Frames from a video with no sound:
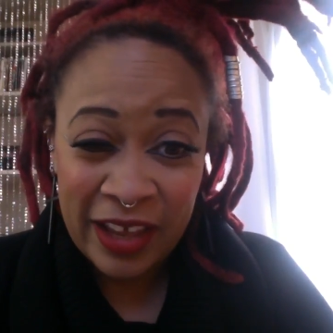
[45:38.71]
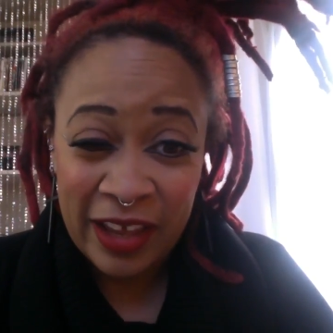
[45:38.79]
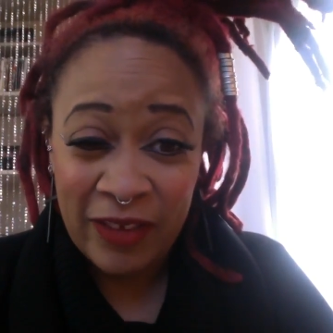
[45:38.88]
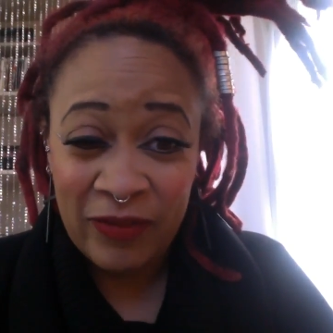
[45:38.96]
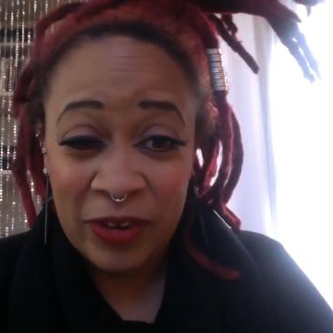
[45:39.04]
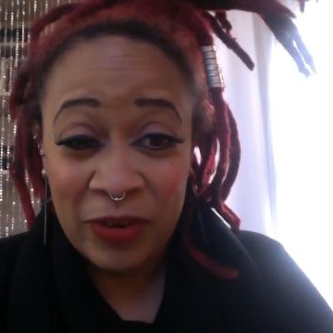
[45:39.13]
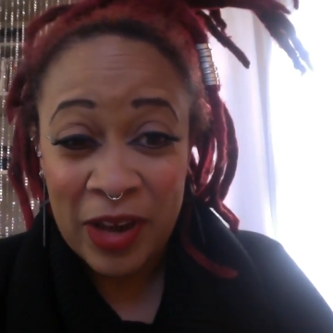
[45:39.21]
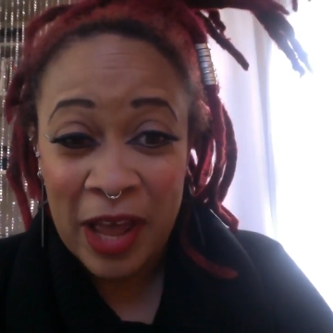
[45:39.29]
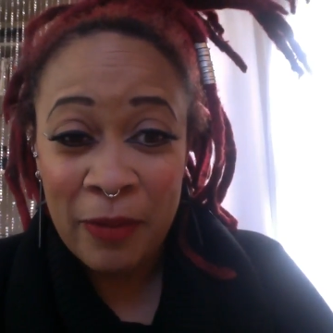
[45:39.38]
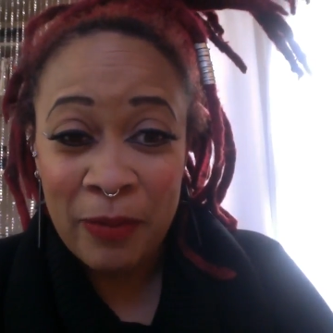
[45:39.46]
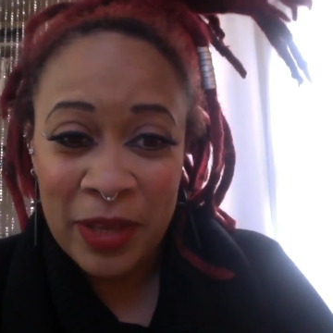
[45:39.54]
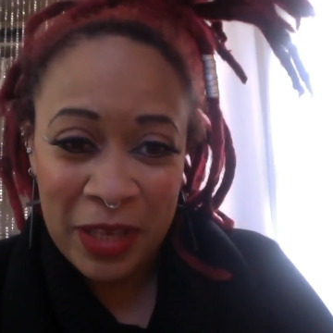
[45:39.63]
if they're
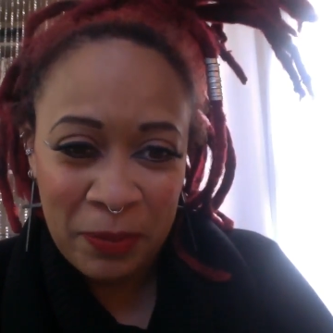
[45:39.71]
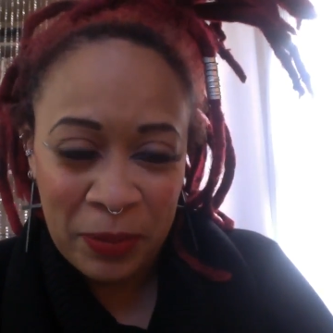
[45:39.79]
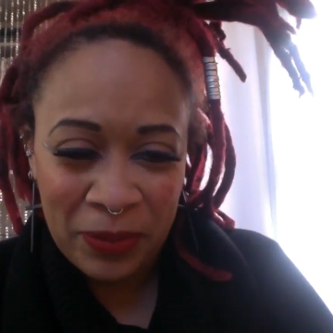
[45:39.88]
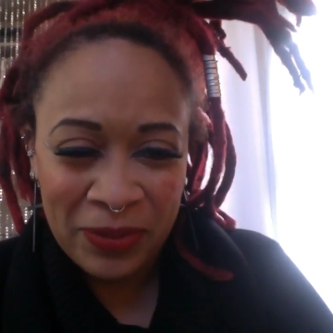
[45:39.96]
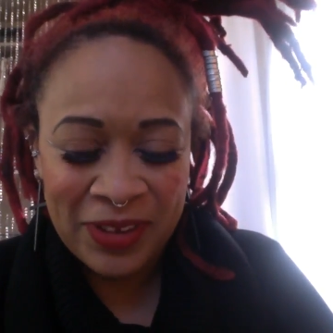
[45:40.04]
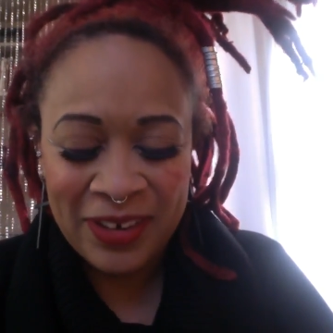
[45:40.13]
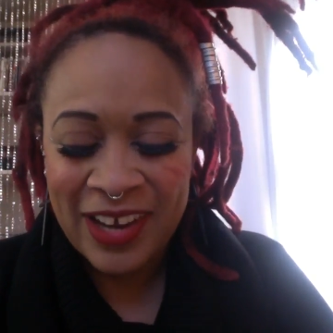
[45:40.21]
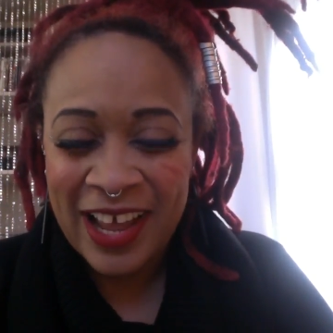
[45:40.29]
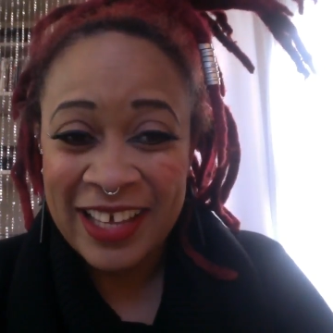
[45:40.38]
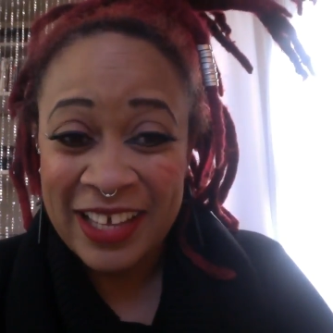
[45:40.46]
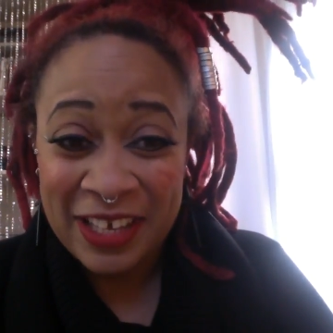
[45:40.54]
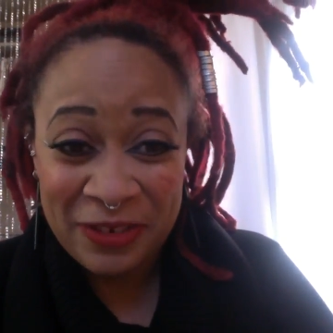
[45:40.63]
not people, they're
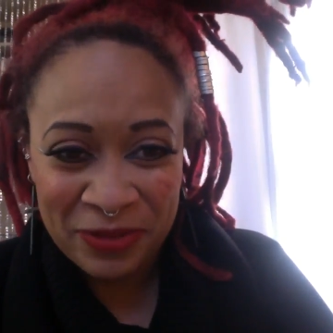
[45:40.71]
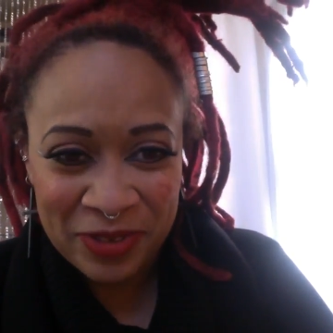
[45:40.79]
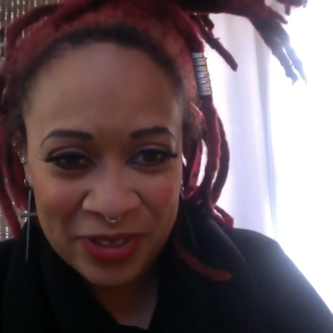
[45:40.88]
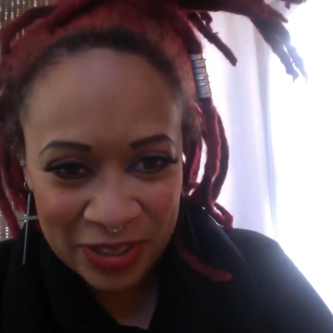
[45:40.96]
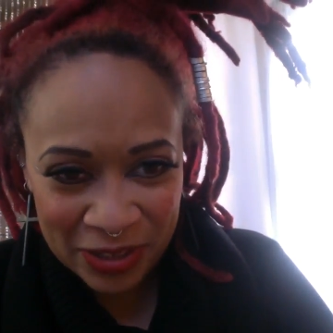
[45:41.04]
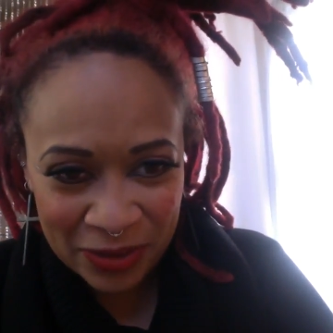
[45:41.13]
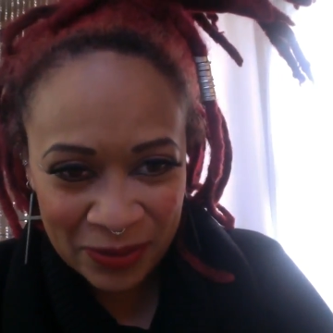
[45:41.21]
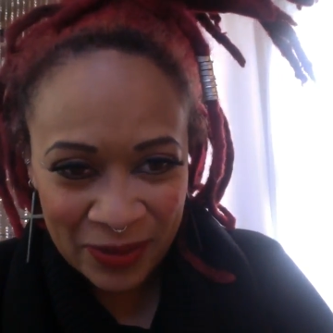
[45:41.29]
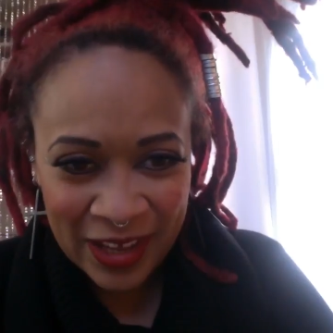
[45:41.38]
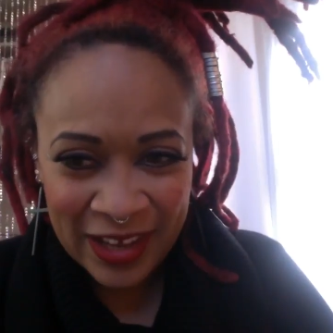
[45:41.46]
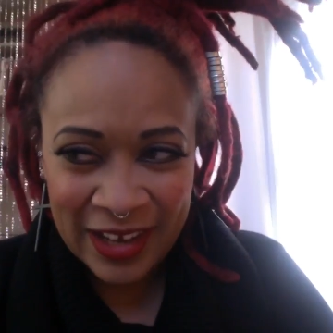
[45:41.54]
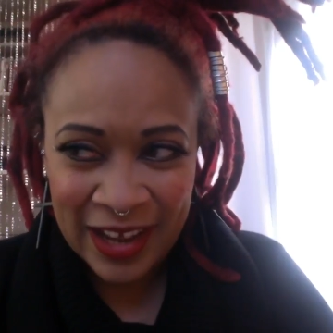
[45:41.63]
not equal to
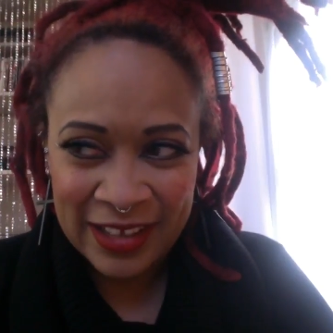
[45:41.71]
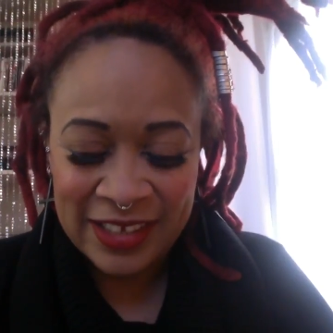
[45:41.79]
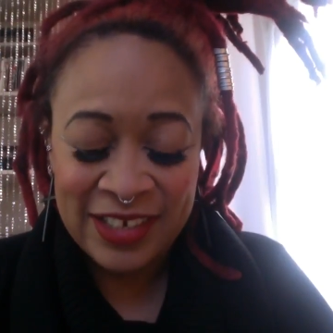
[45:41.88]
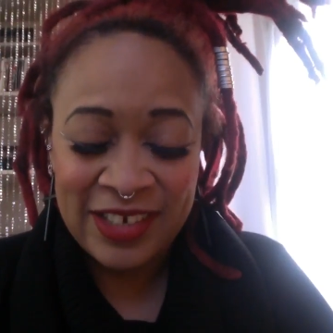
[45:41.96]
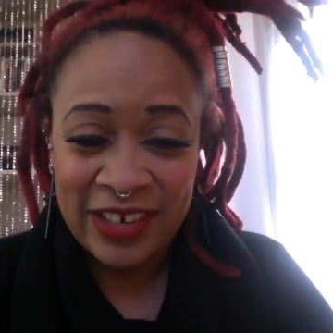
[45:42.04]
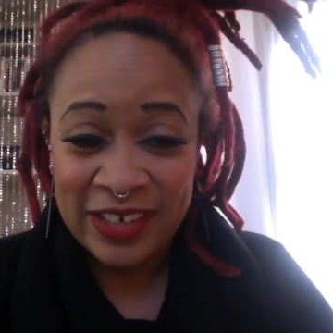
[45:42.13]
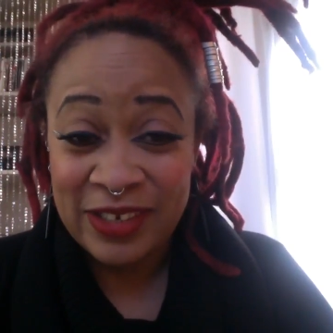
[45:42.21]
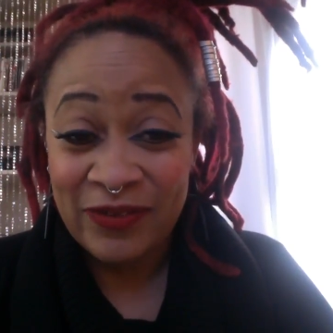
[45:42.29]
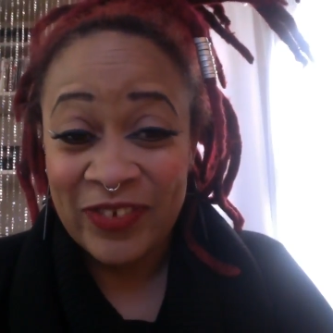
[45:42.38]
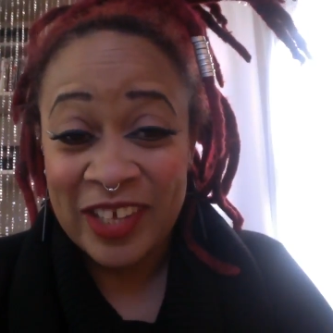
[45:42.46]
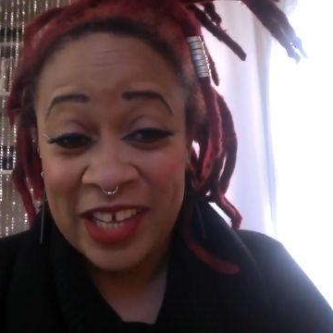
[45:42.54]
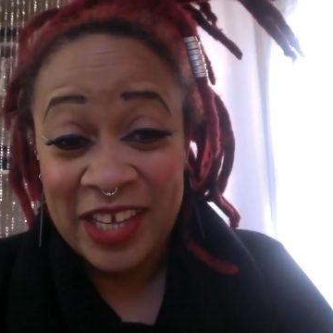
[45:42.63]
you, and that's
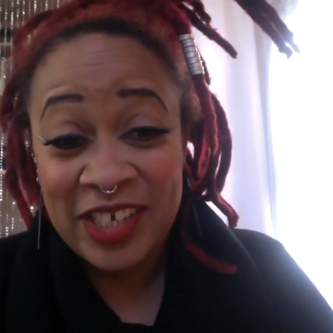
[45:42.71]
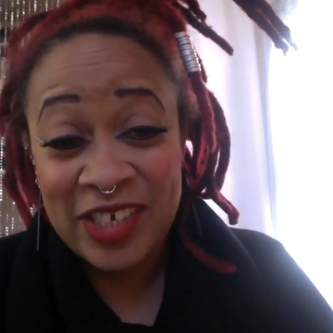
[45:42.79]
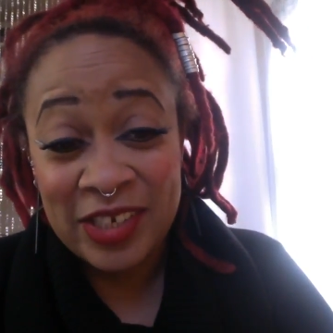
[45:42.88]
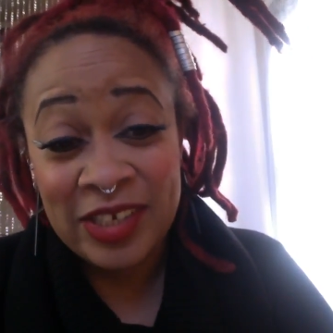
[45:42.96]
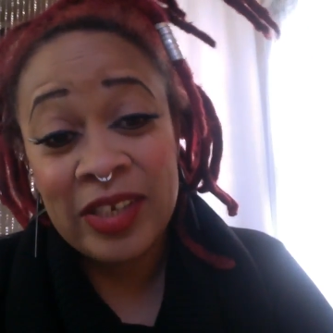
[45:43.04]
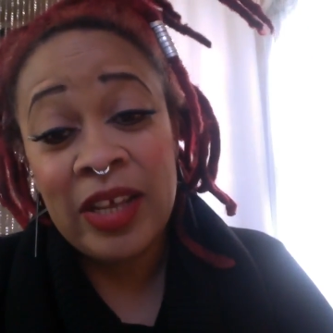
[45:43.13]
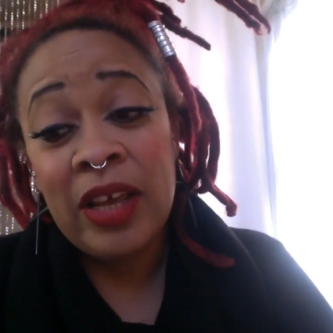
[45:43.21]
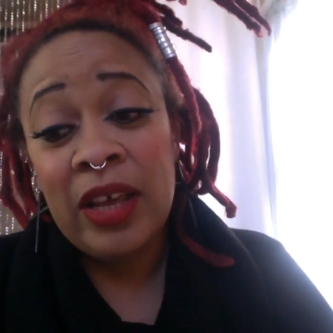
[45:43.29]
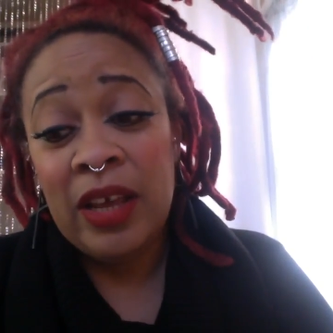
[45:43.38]
justification